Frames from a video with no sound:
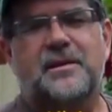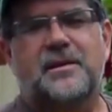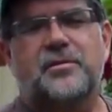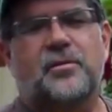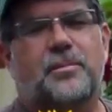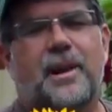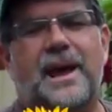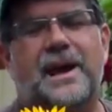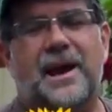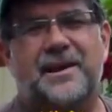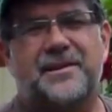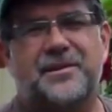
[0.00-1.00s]
They're a
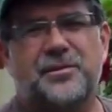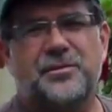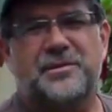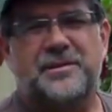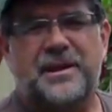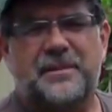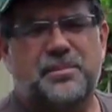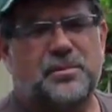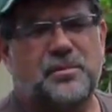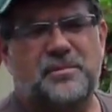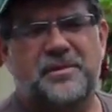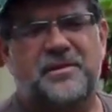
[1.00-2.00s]
black-eyed Susan that
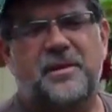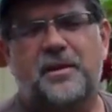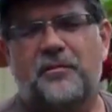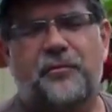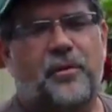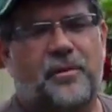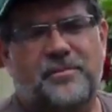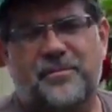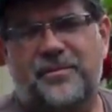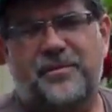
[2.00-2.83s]
blooms from